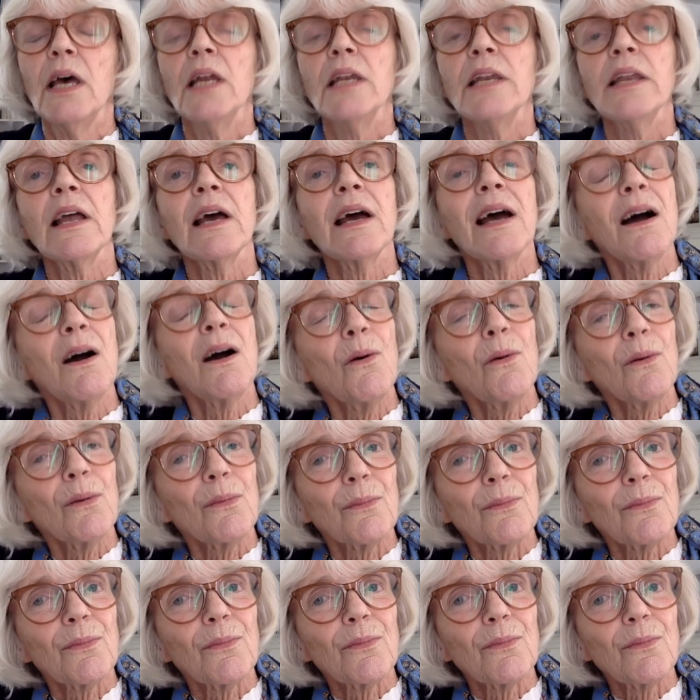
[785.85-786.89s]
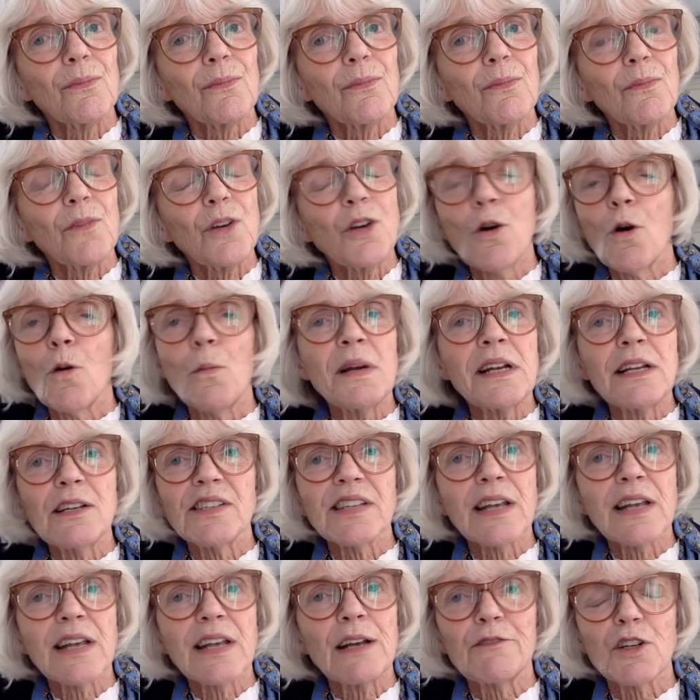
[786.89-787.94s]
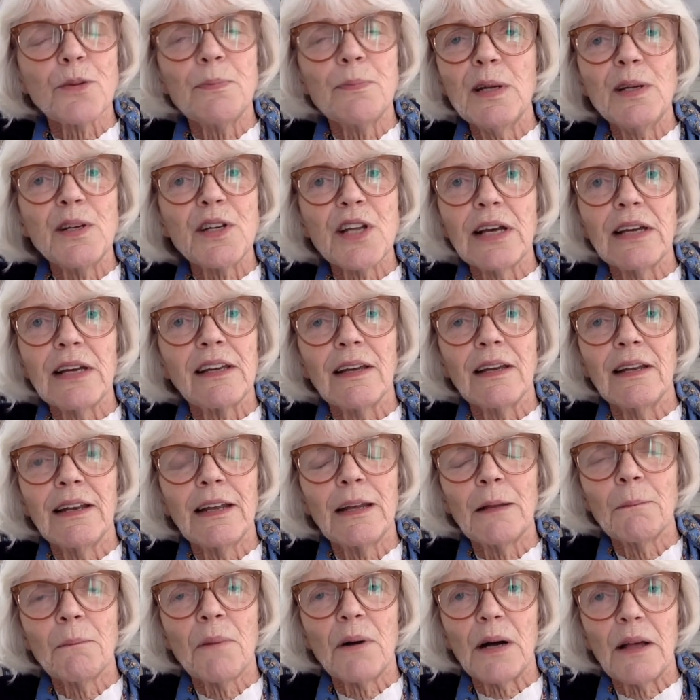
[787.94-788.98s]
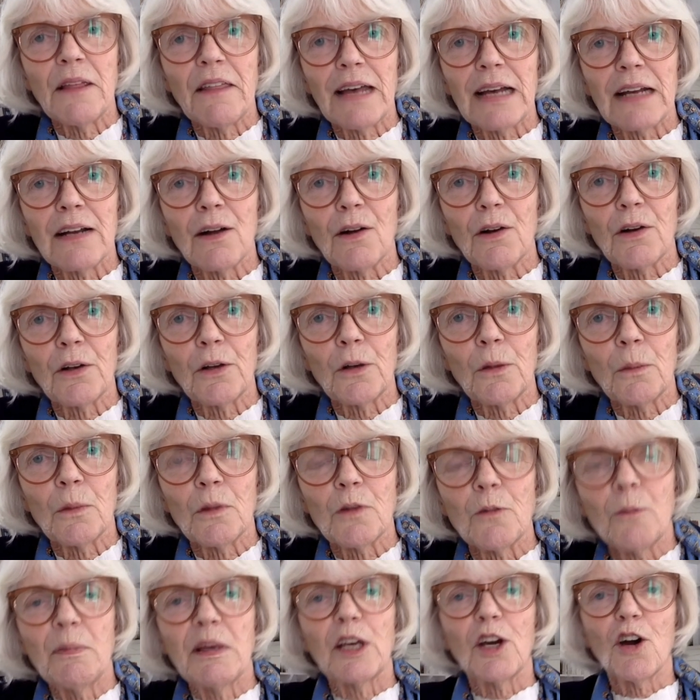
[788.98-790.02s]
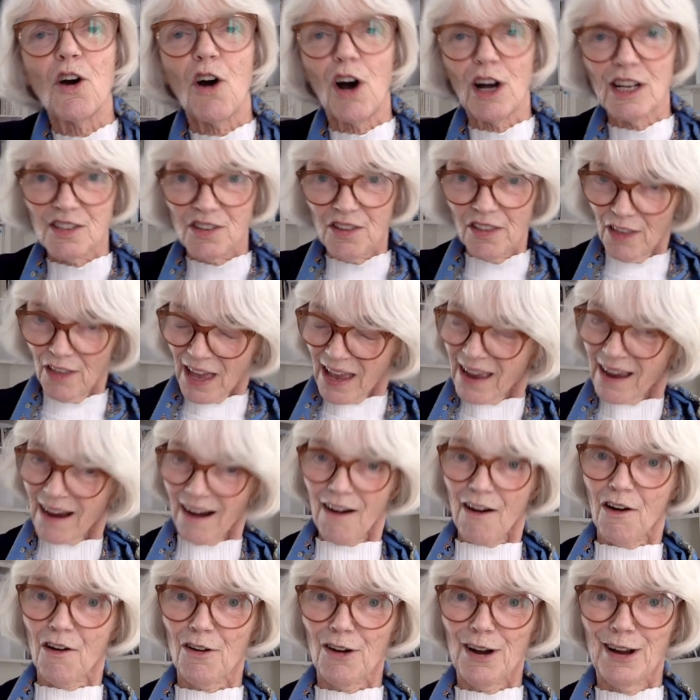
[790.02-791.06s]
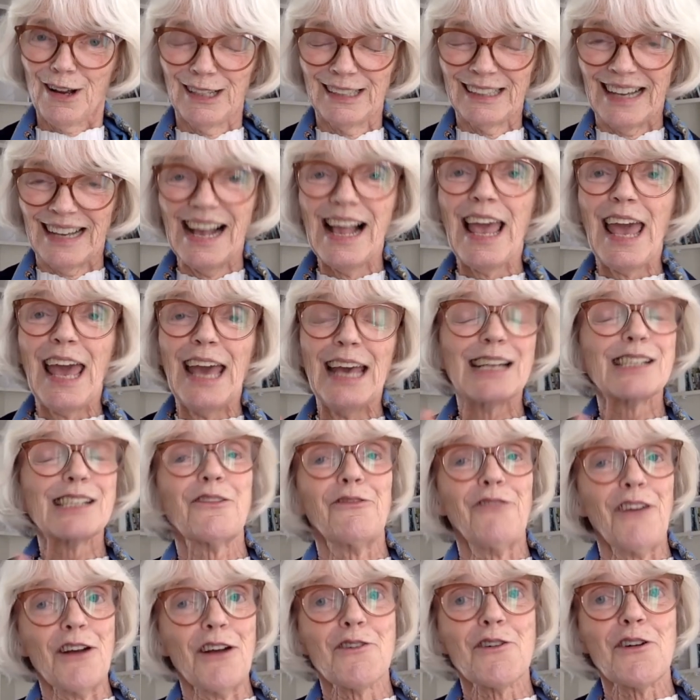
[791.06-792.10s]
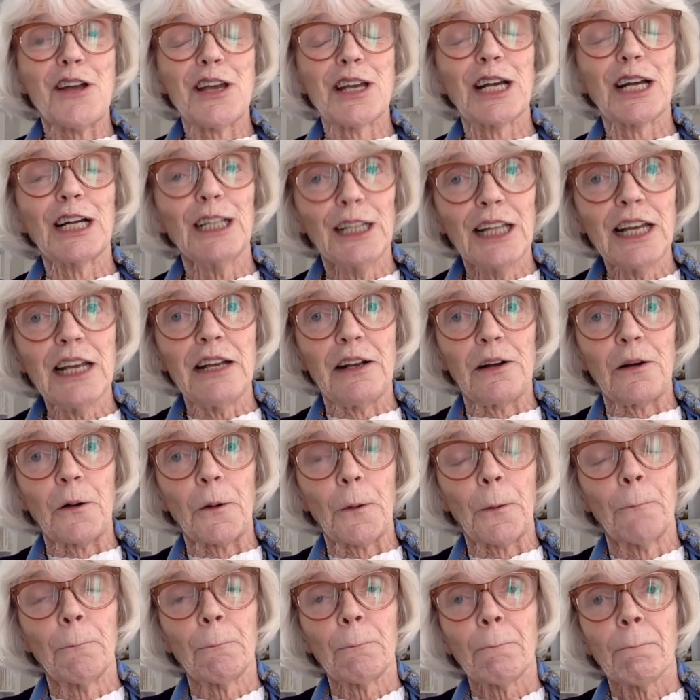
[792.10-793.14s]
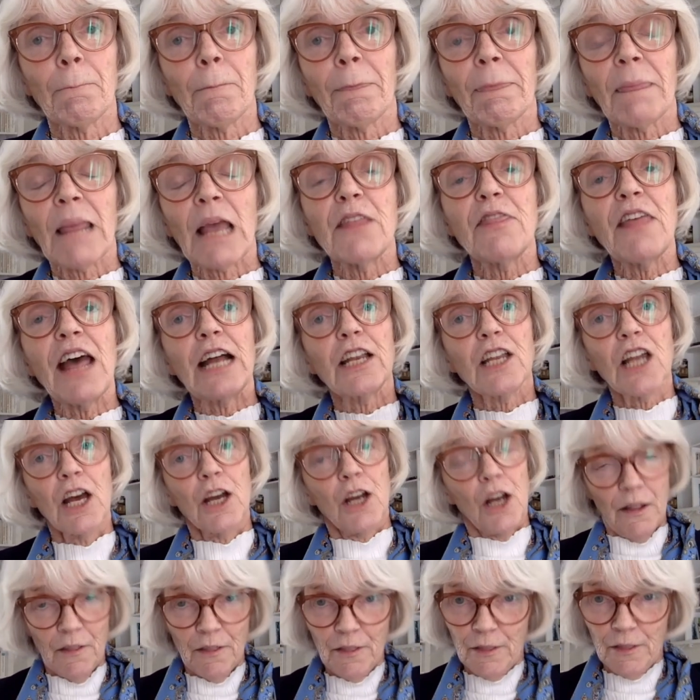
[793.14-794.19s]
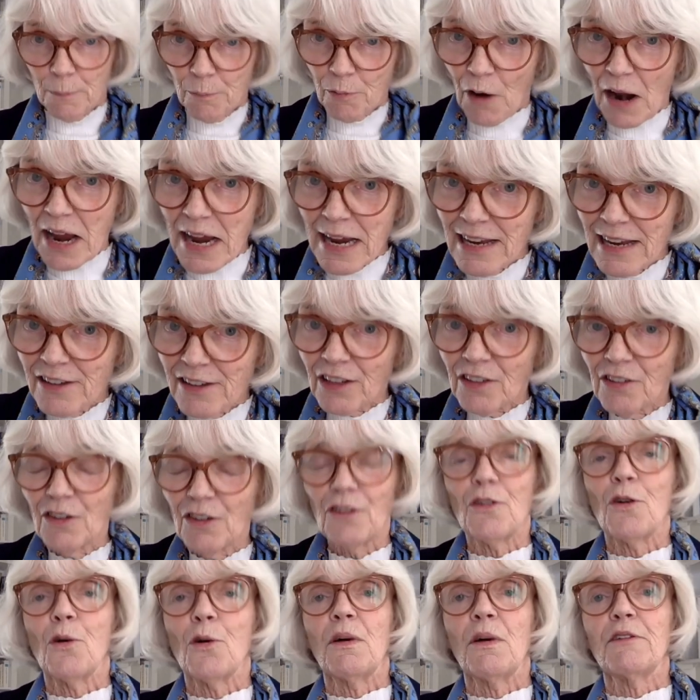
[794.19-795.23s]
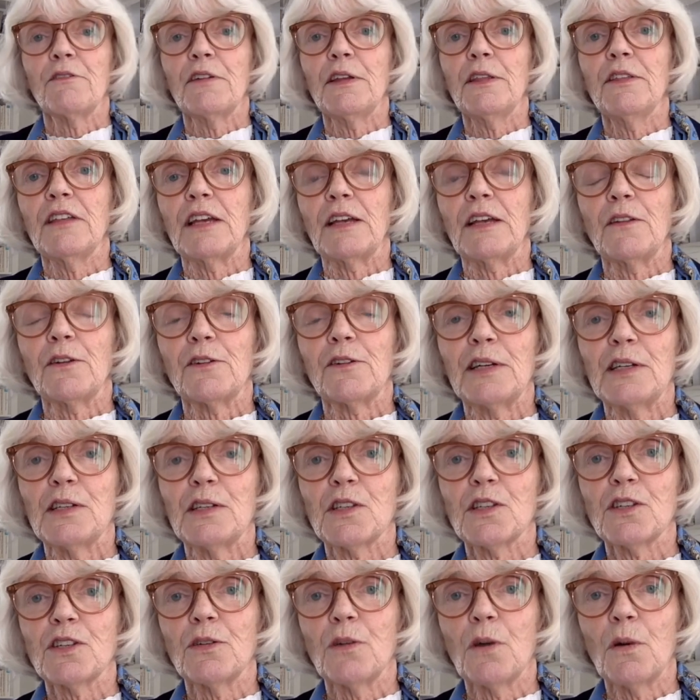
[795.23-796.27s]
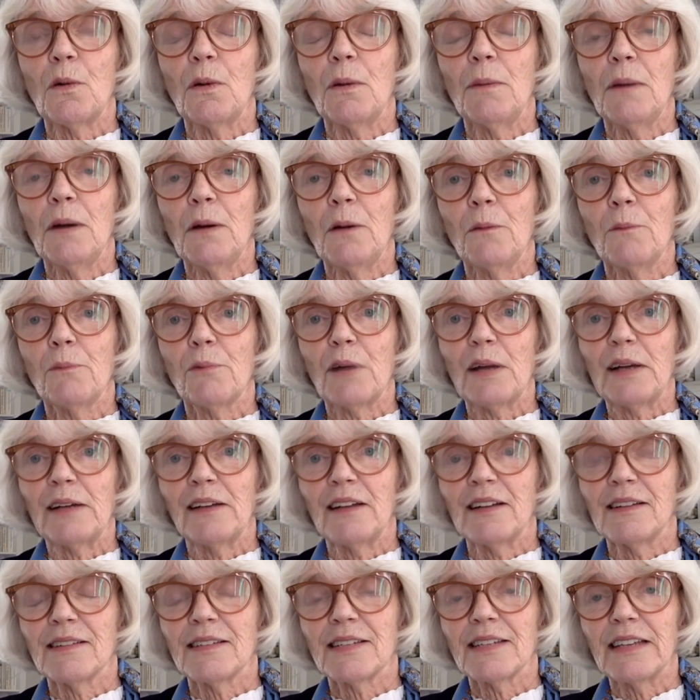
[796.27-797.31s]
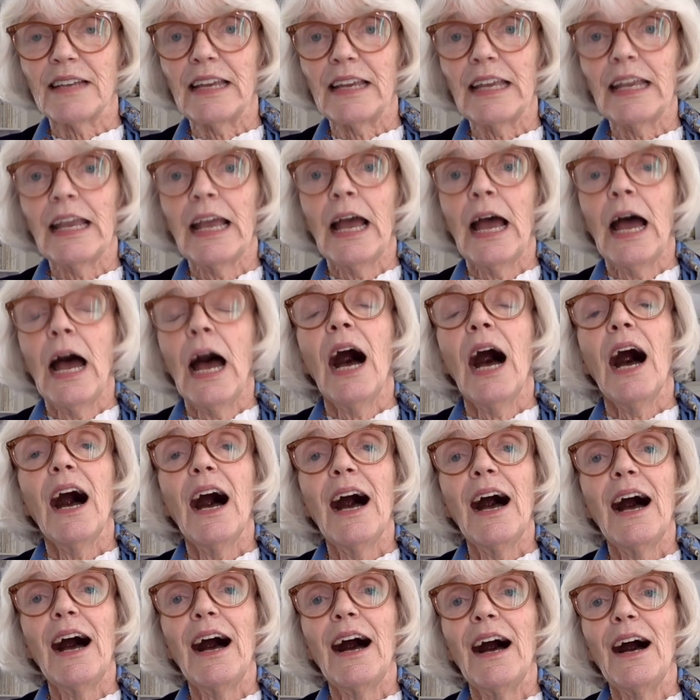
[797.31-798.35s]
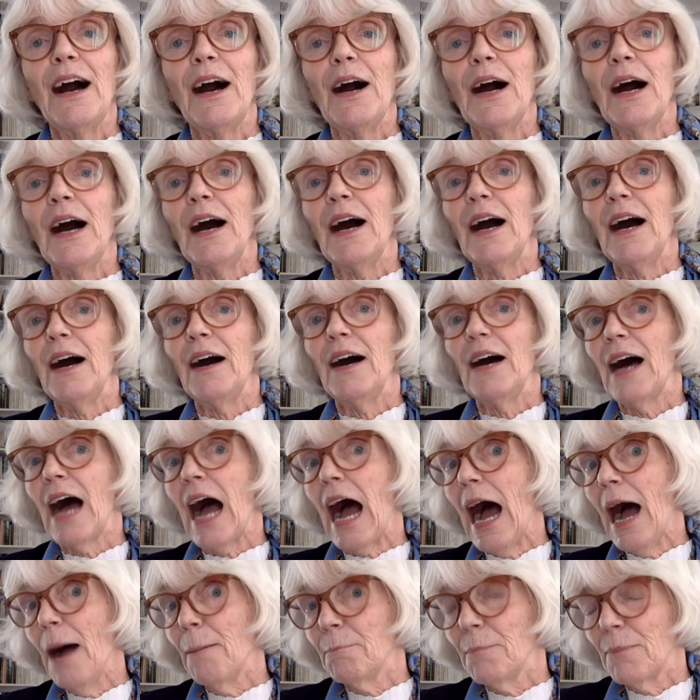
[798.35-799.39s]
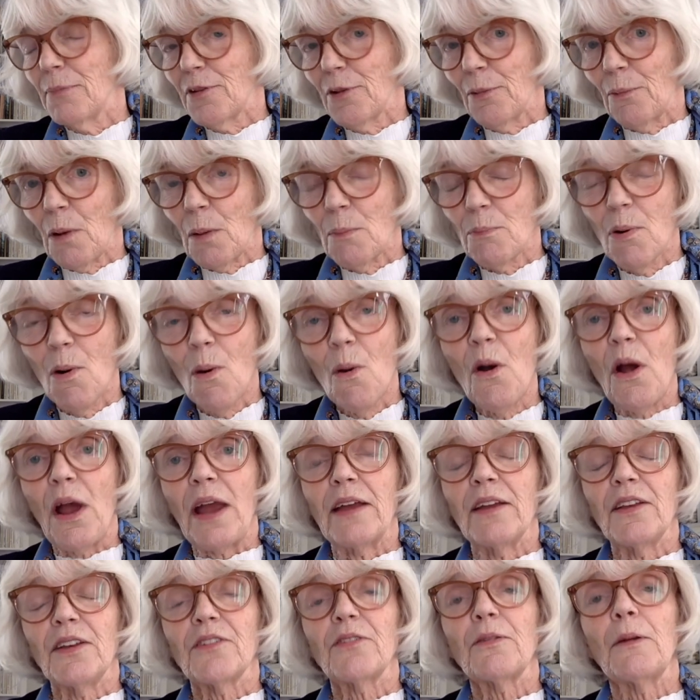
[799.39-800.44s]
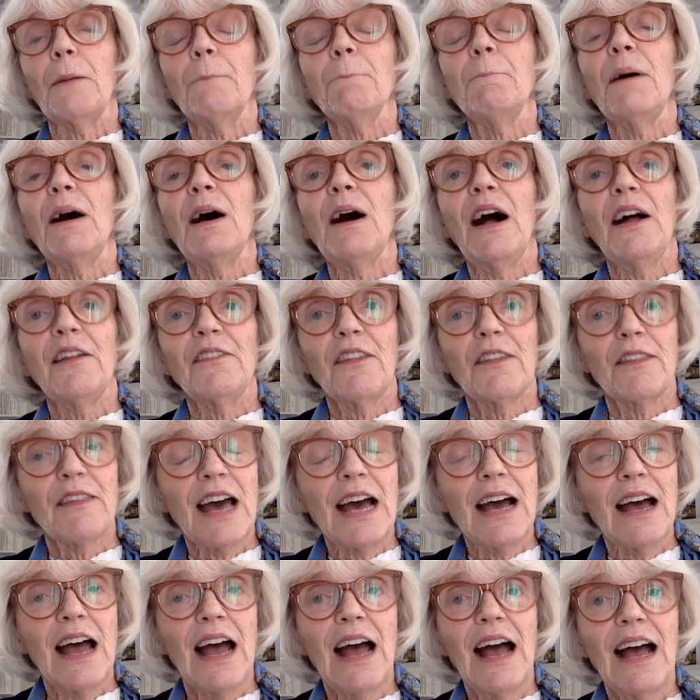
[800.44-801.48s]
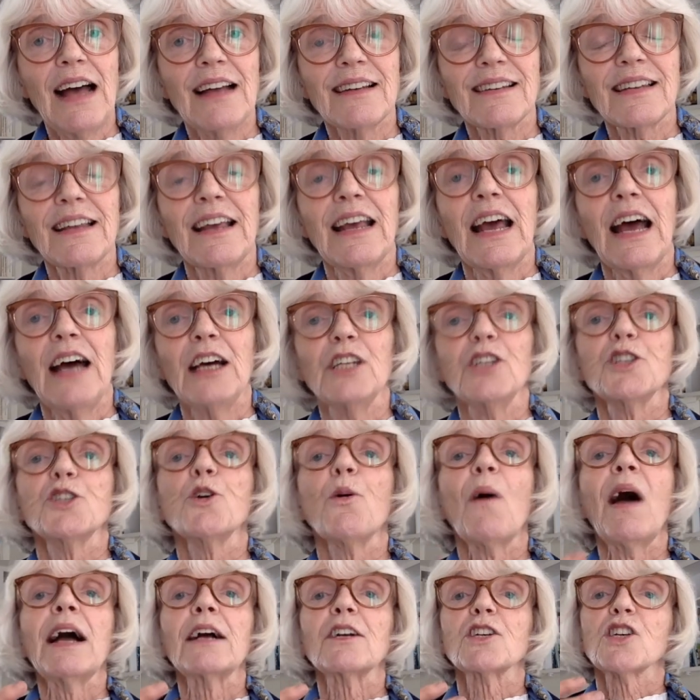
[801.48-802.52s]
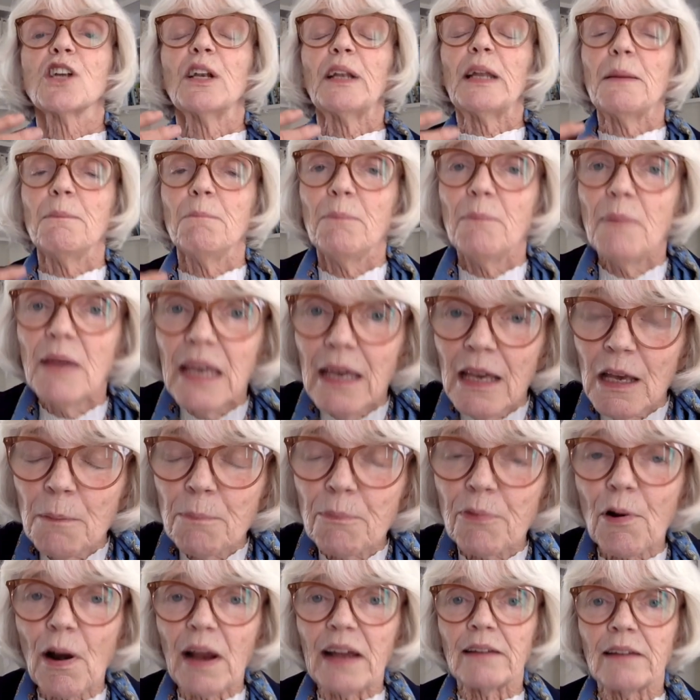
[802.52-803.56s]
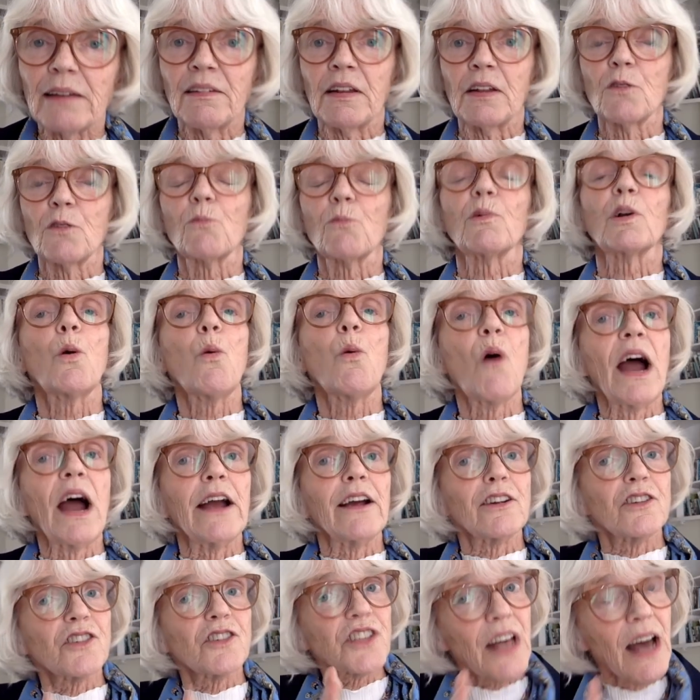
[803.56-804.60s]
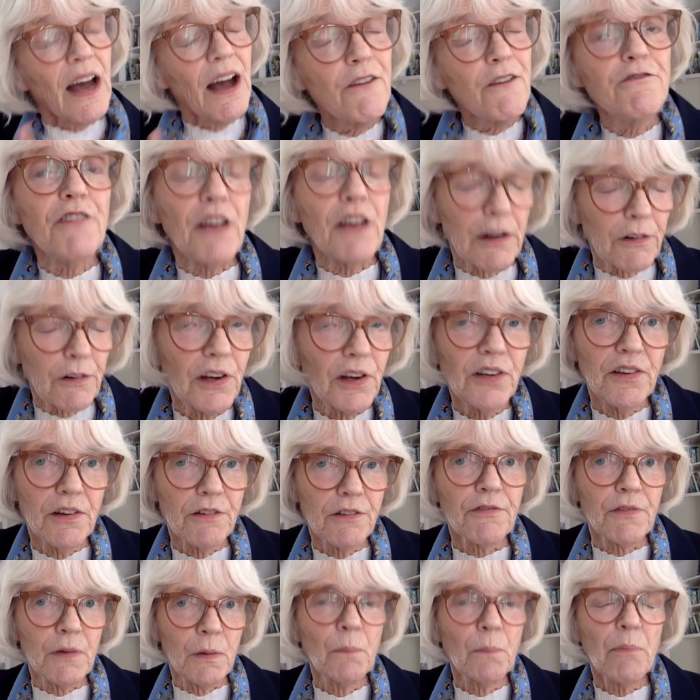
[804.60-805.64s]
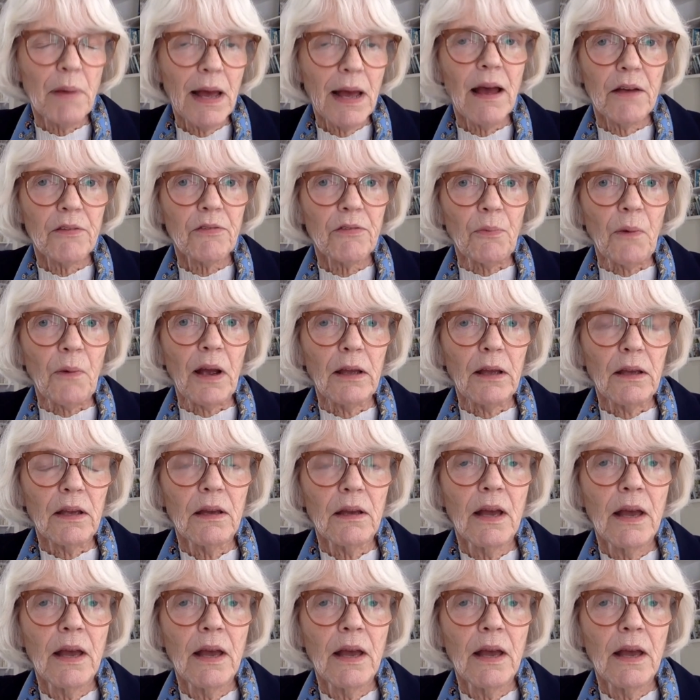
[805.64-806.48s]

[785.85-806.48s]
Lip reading: Now, nobody's ever been taken in by that argument, because there it's very clear that the brain can know everything there is to know about pregnancy up to a point, but that to actually be pregnant requires a very different pathway.